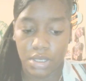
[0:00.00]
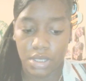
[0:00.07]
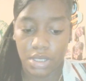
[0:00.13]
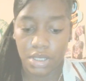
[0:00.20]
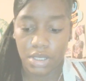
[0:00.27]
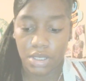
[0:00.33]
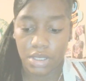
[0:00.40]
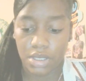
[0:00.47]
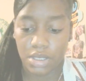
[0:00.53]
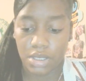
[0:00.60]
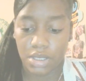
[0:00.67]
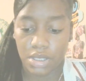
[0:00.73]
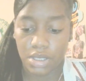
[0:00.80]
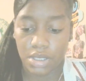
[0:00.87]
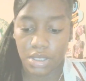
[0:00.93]

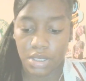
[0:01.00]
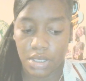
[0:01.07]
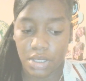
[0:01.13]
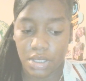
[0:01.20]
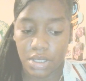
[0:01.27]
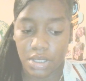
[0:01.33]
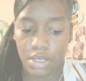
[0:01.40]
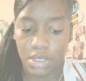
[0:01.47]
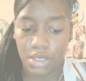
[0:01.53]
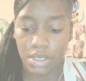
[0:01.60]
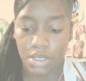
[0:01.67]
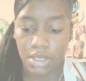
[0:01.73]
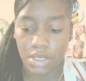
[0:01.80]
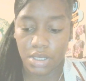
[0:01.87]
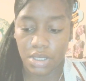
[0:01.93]

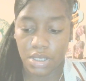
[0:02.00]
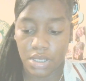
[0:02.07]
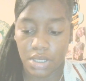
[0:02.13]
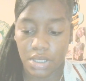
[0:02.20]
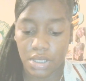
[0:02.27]
[no speech]